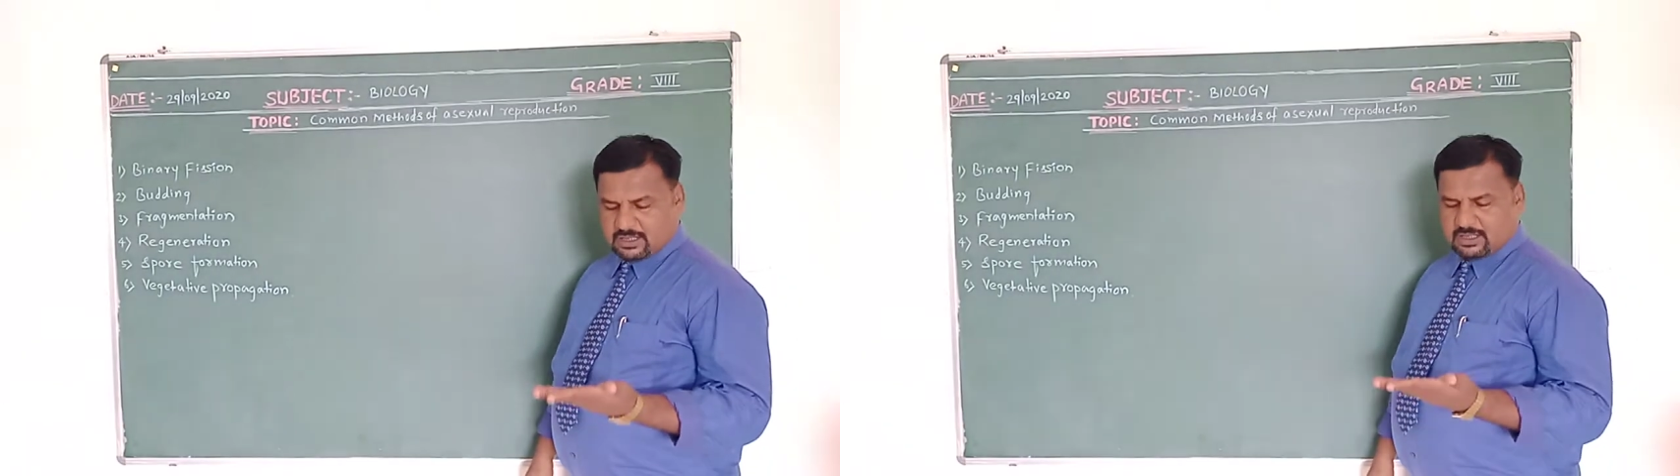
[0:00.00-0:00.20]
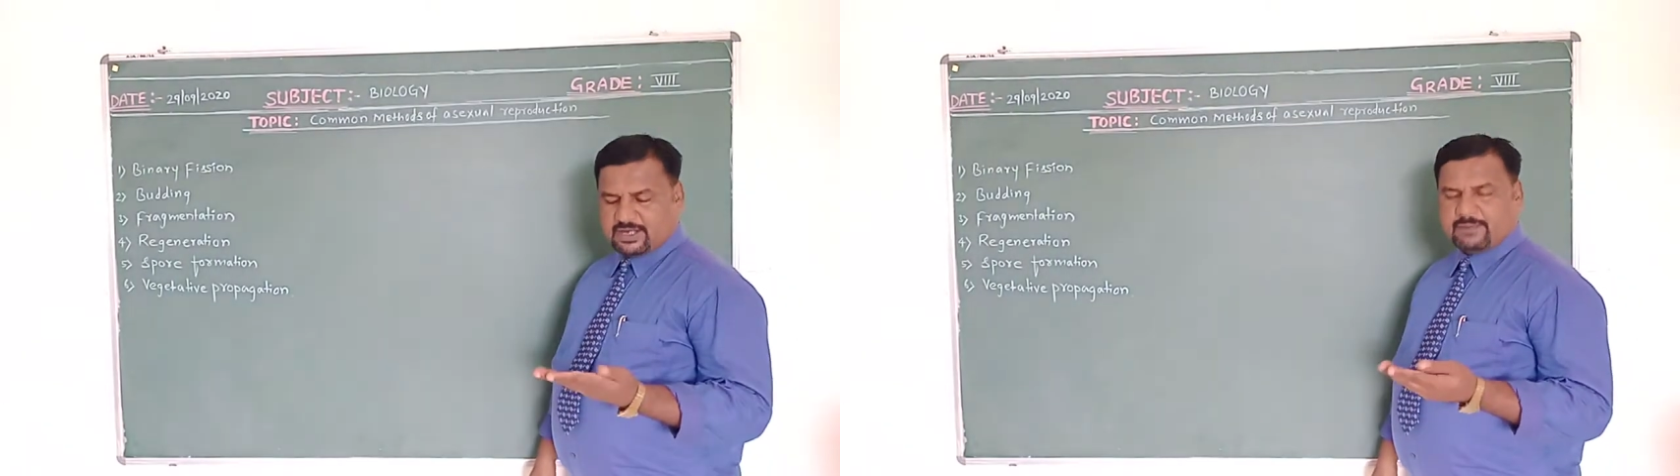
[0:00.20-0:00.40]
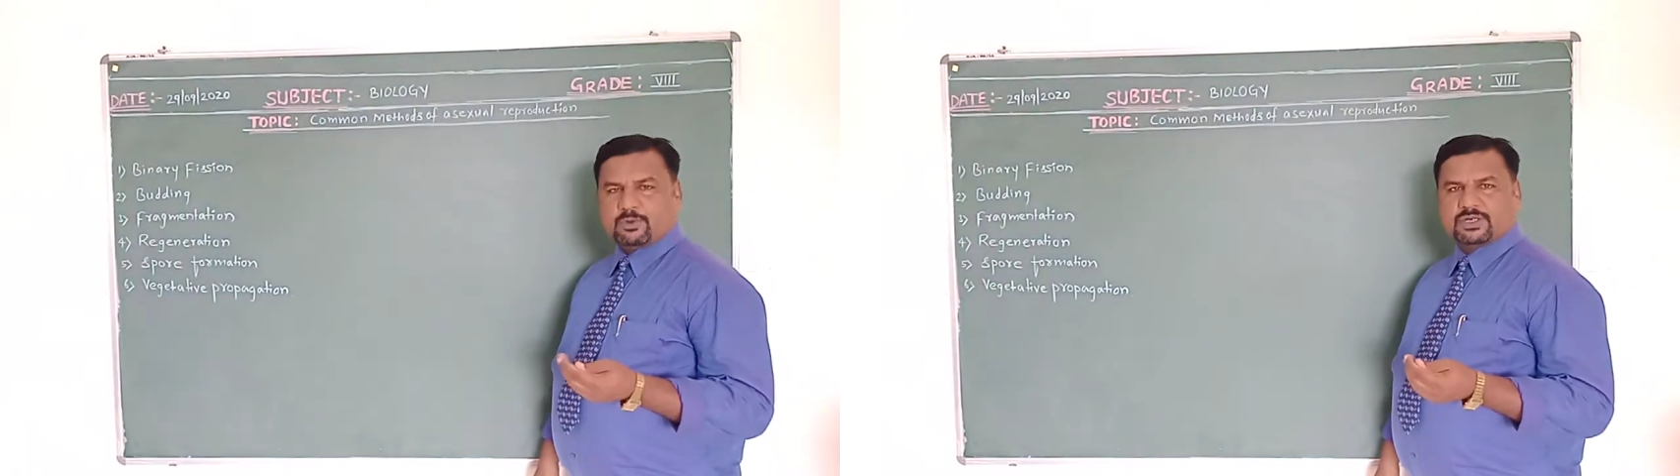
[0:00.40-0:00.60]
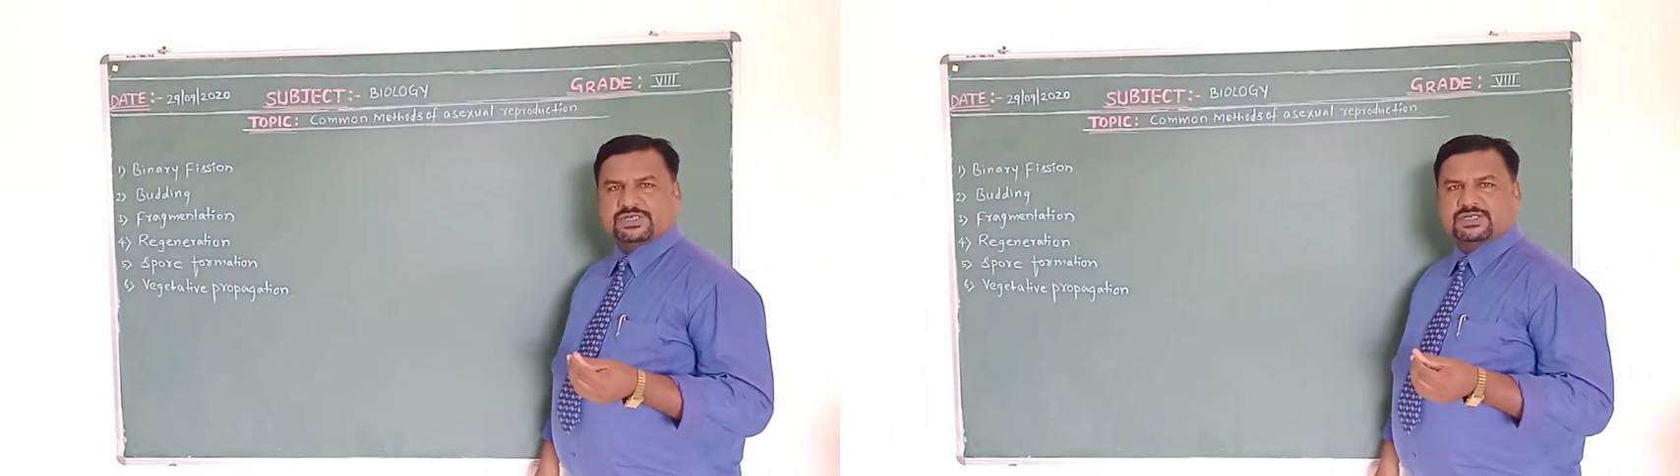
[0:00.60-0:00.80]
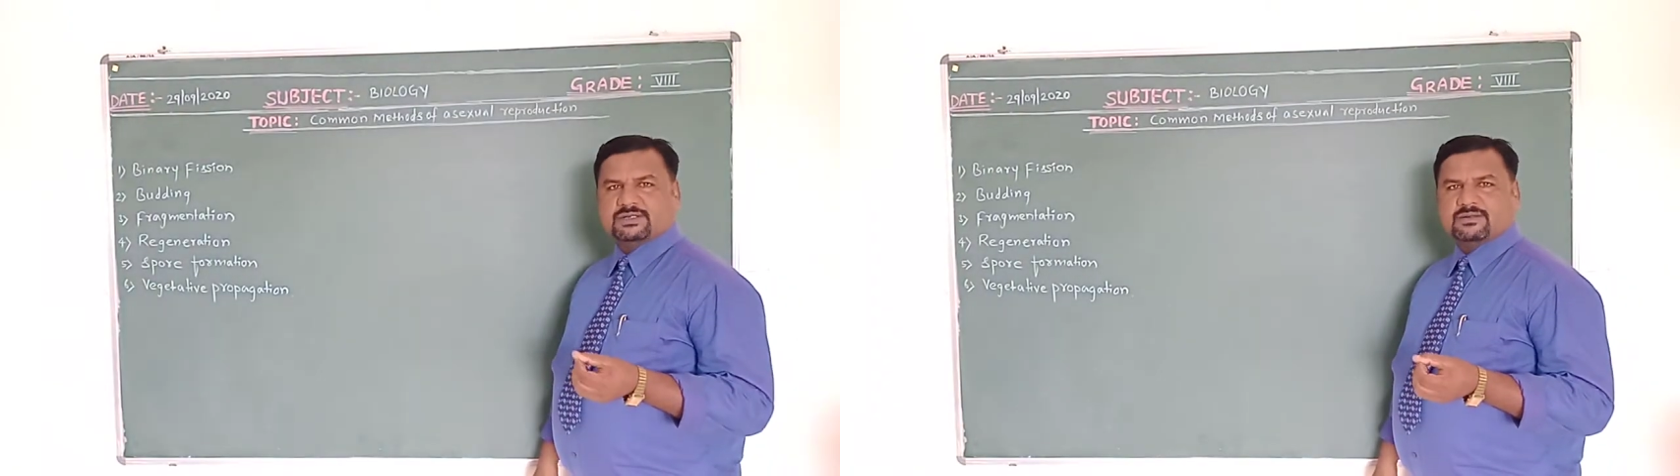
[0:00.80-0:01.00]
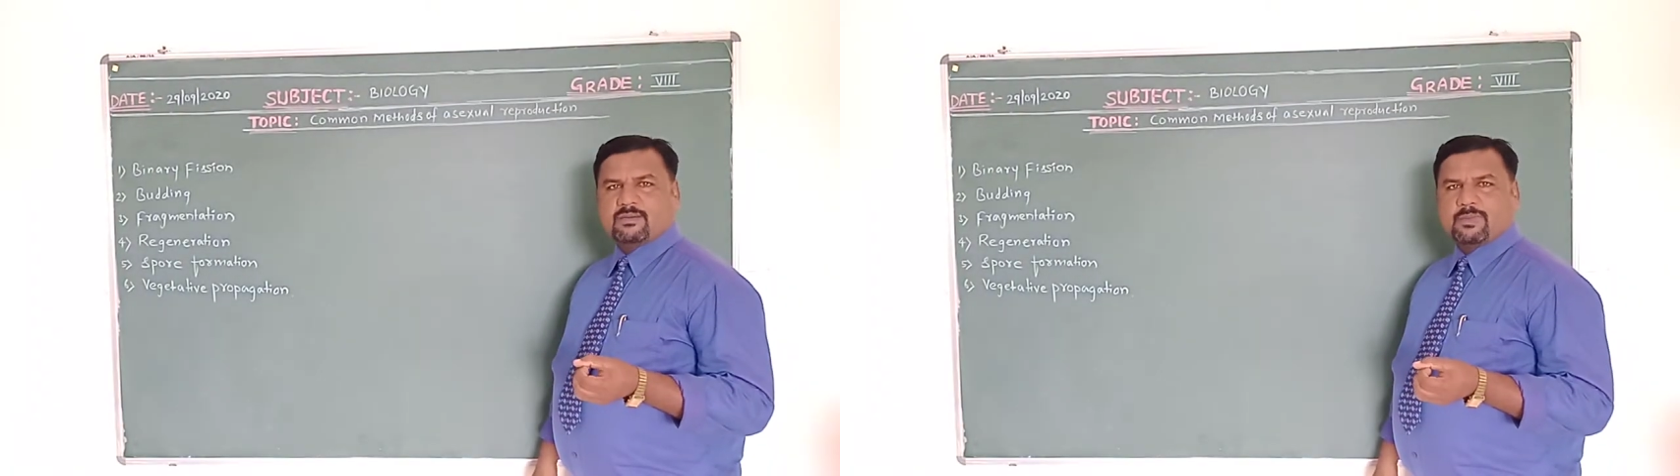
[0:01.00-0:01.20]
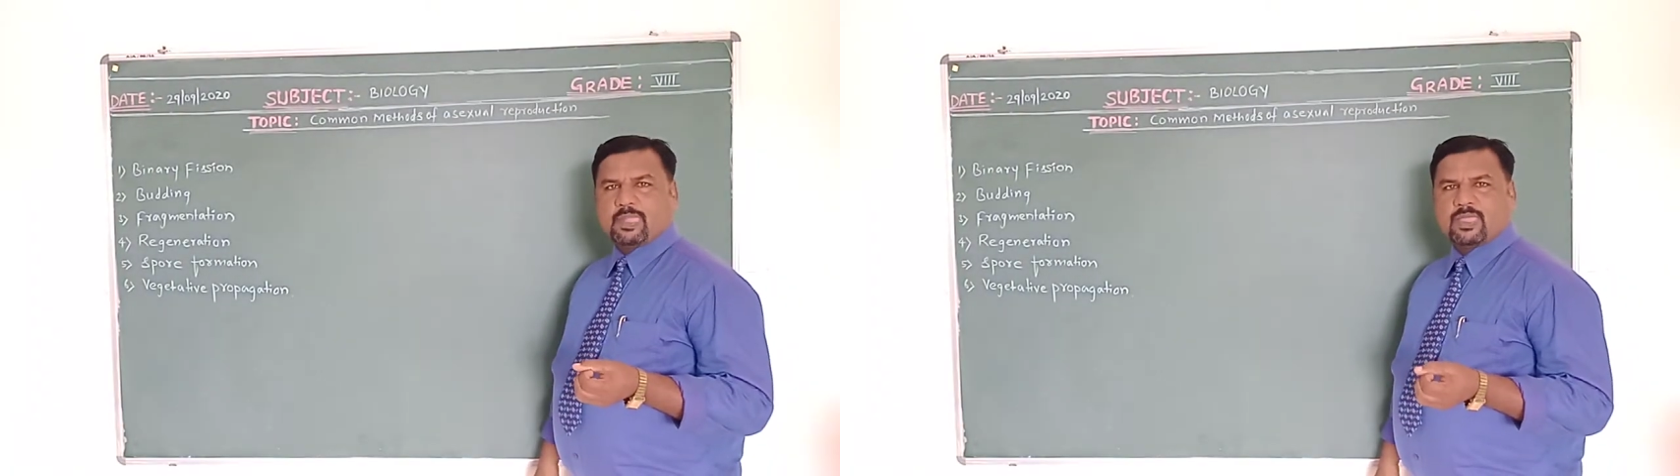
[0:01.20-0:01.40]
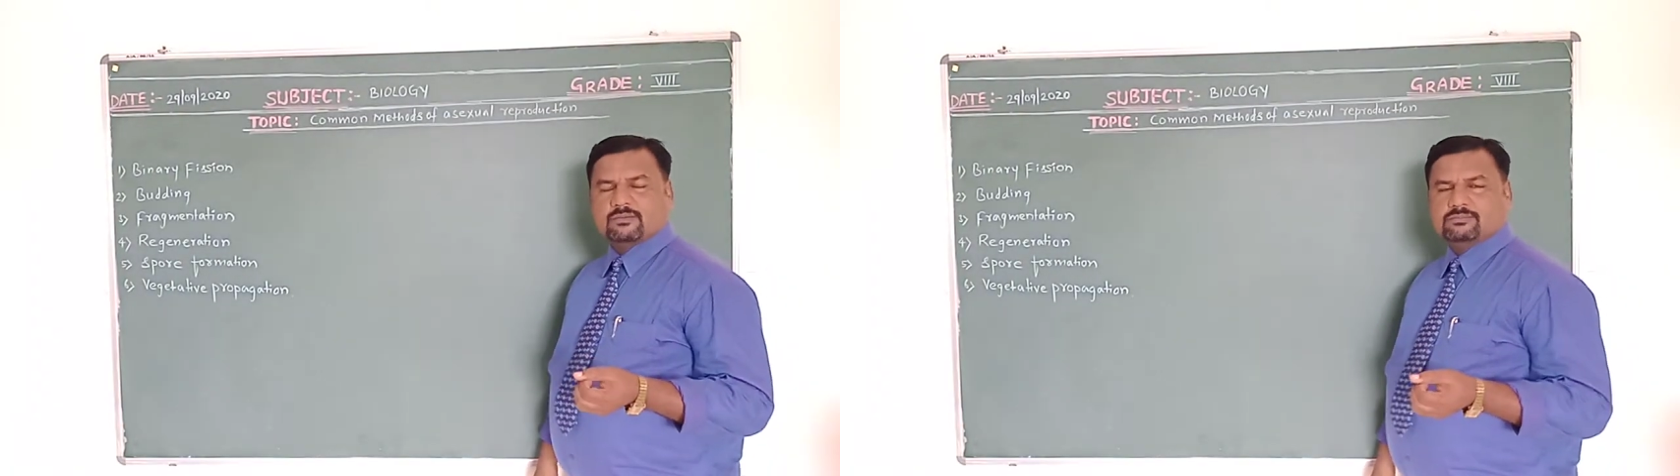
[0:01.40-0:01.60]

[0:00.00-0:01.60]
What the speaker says: Reproduction